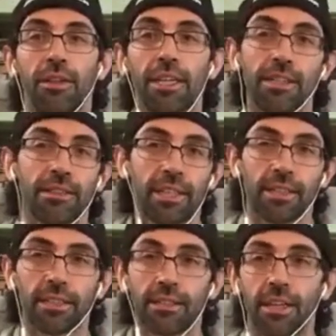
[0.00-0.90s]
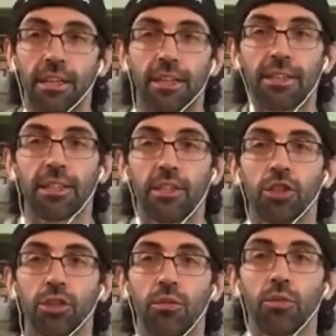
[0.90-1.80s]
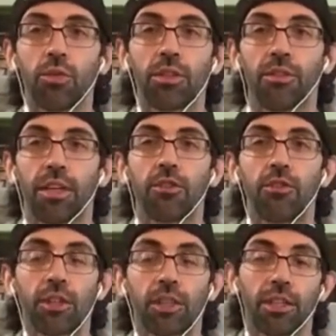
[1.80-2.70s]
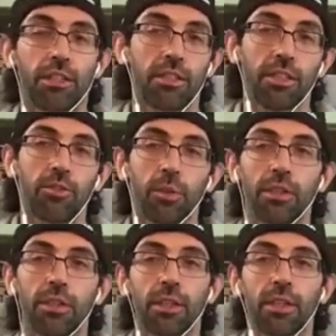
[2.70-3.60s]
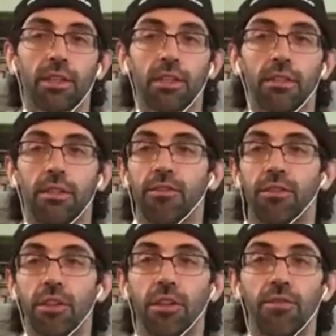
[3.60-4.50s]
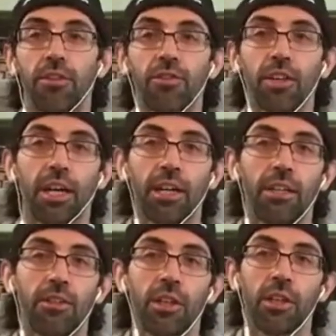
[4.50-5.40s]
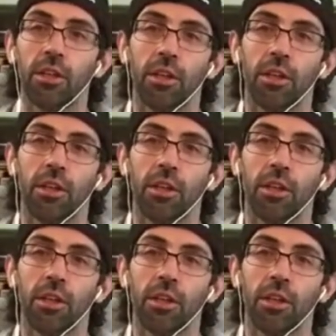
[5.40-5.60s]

he is yet to sign an extension with the Vancouver Canucks, and he's been linked to the Philadelphia Flyers,